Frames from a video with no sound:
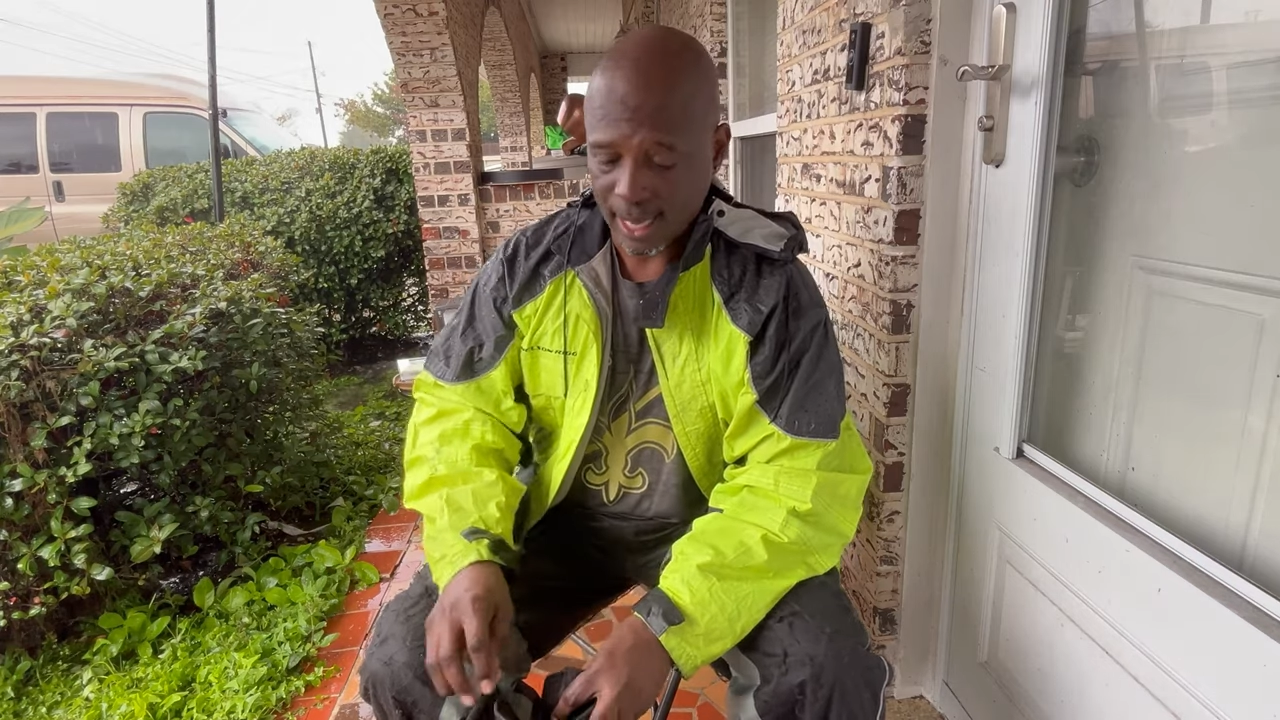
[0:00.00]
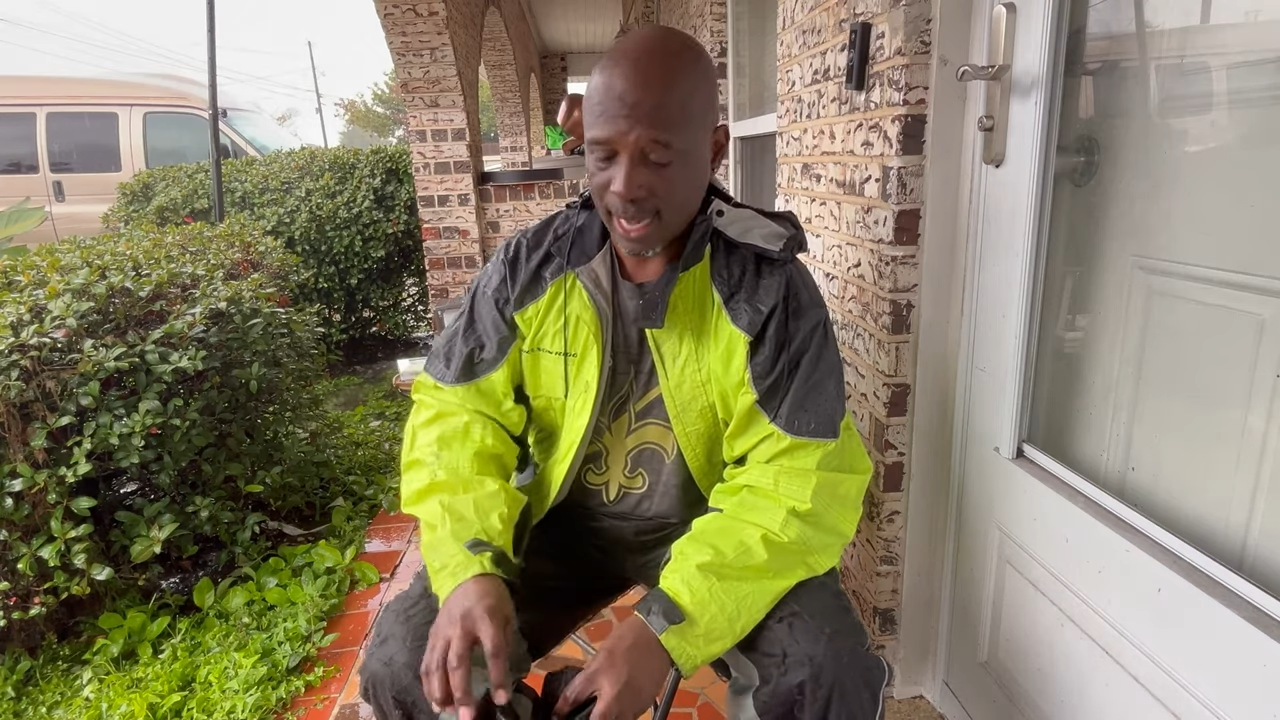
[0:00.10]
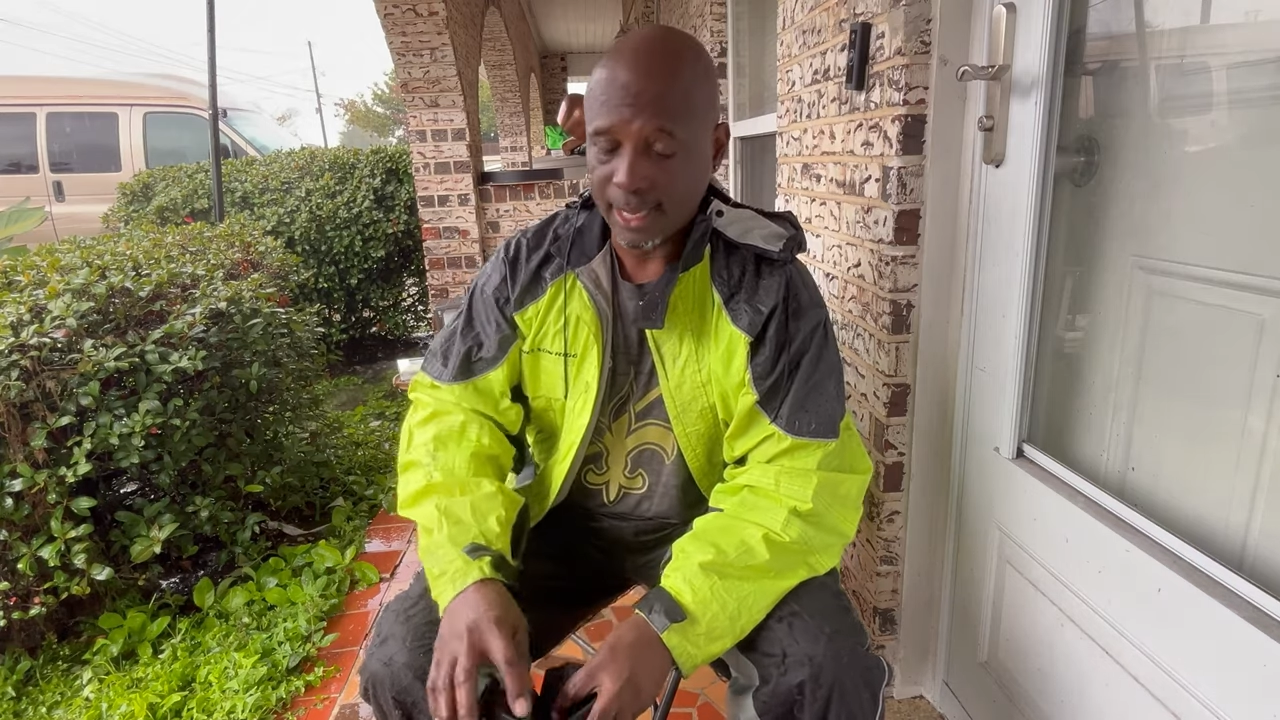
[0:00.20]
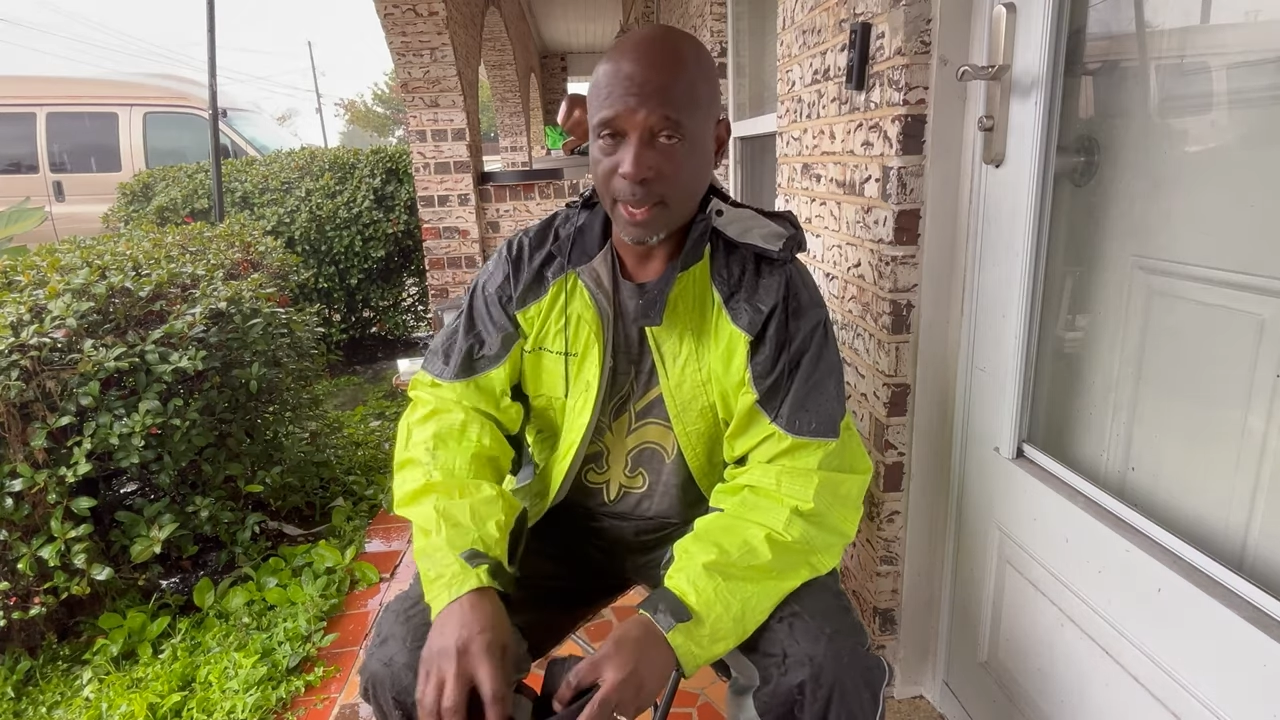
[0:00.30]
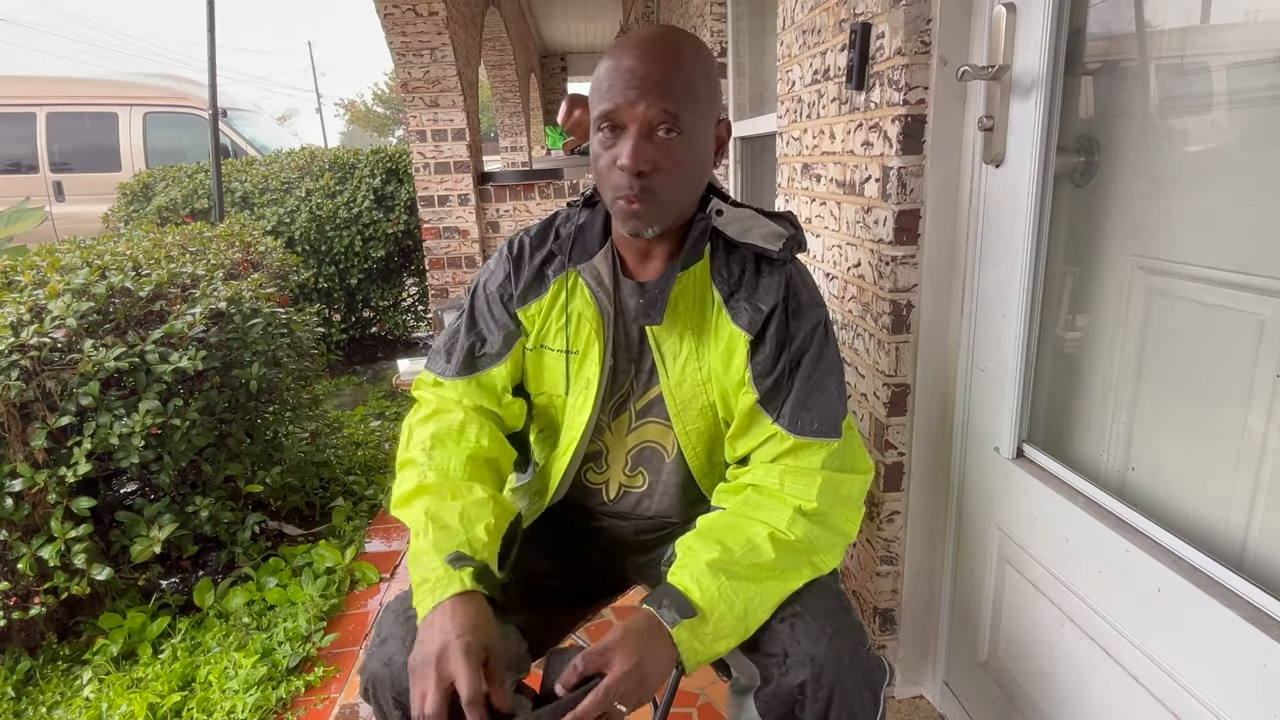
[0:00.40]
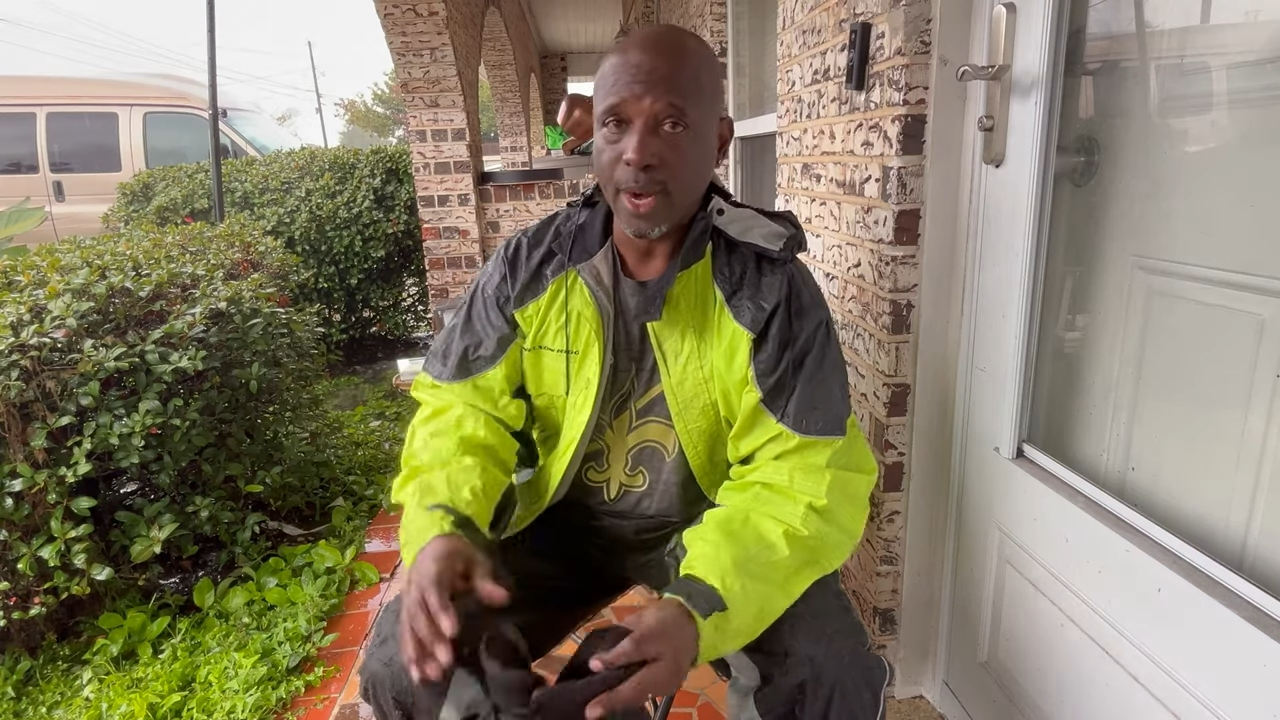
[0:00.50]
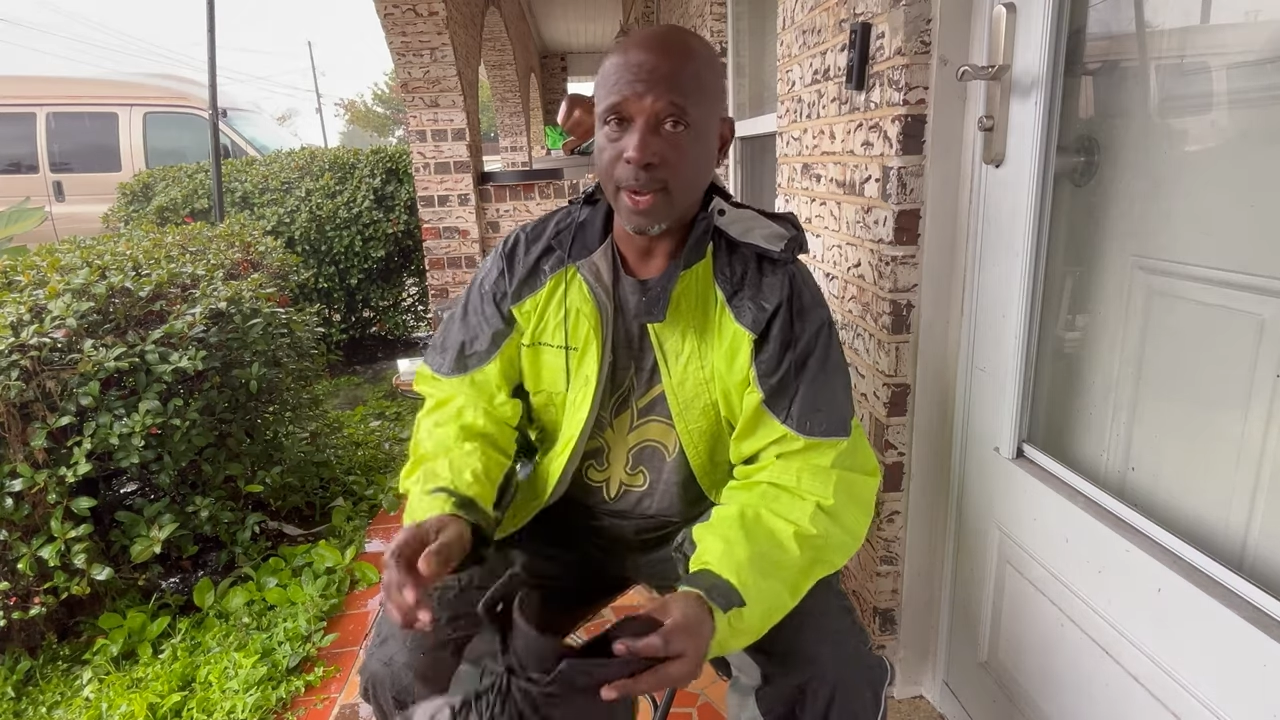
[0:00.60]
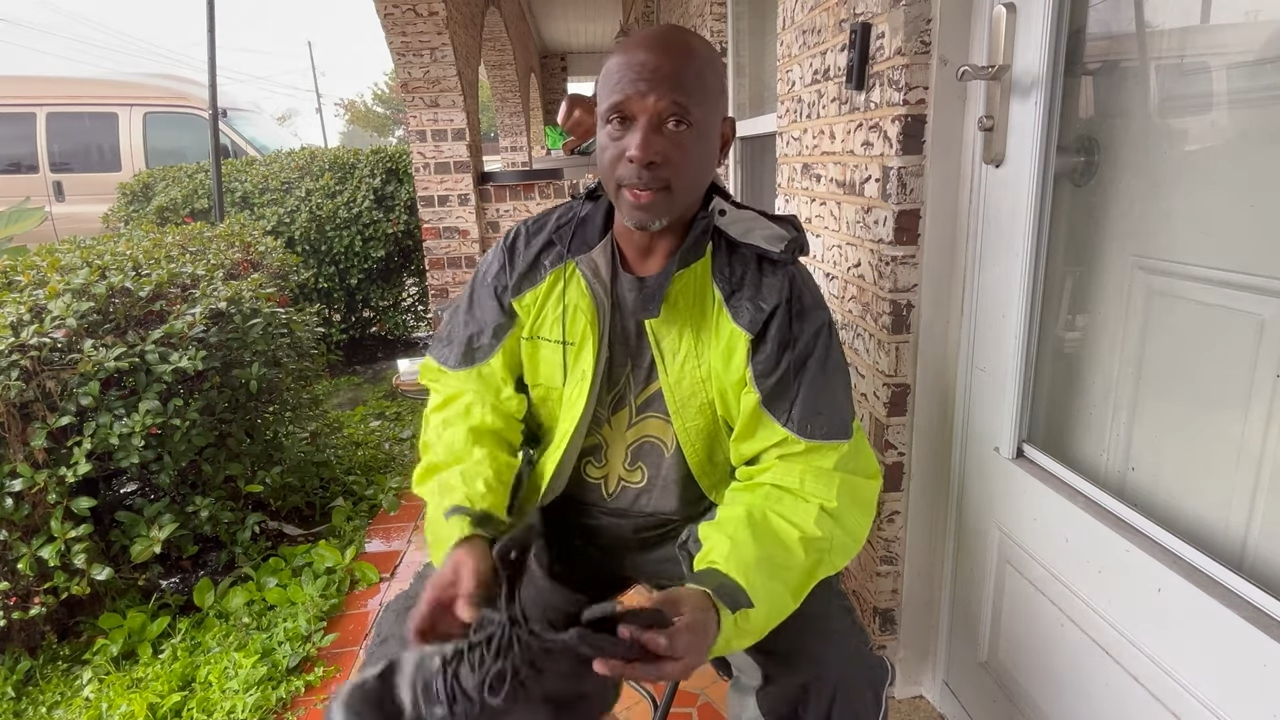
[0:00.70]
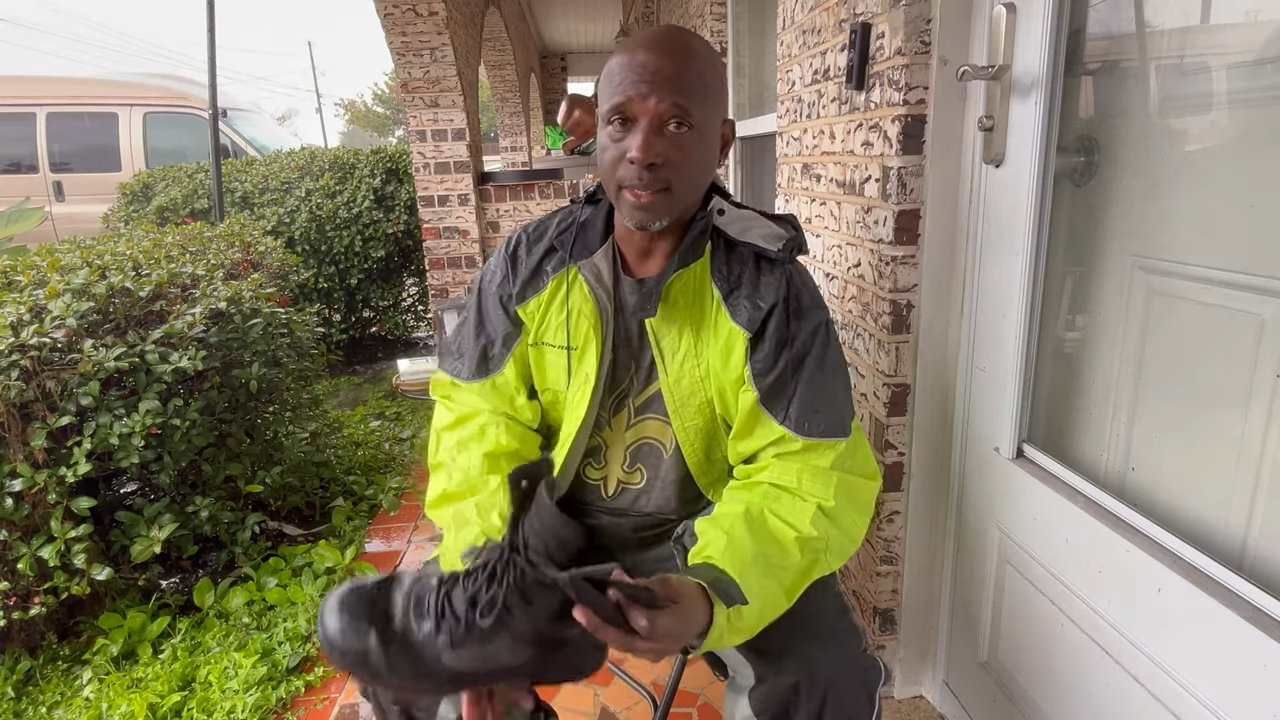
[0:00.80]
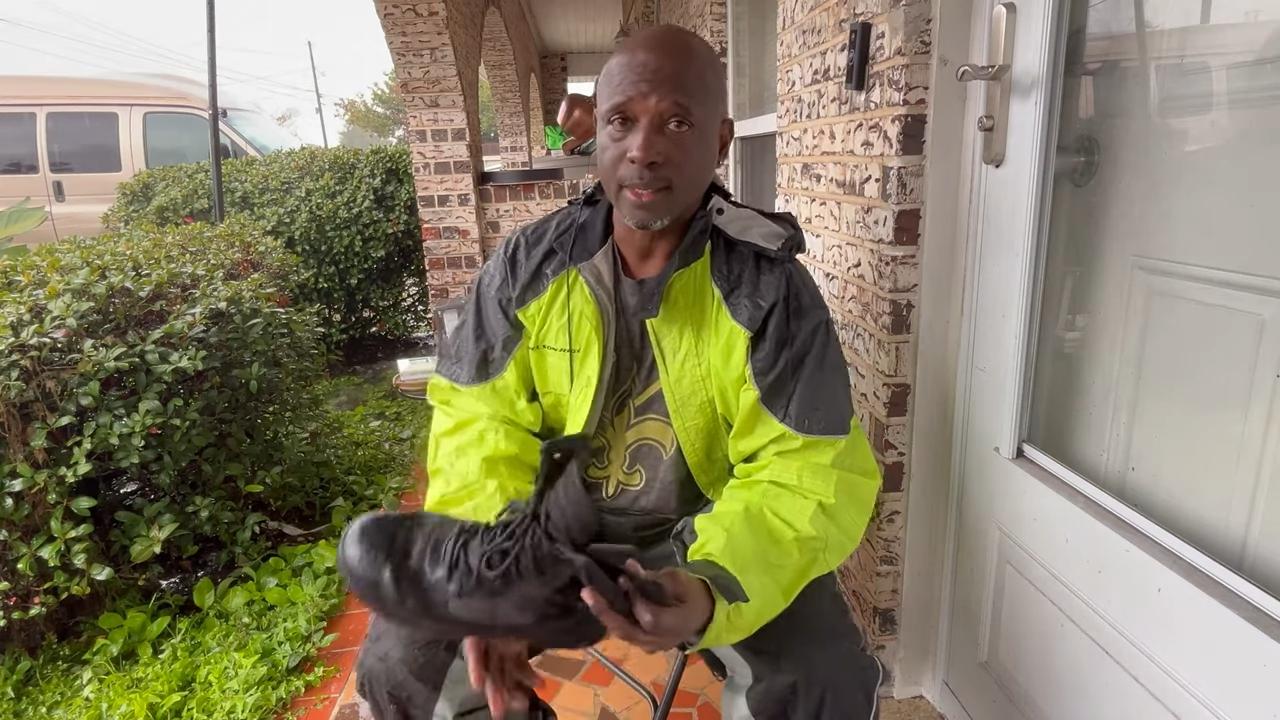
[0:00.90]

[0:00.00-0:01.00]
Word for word: I can't wear it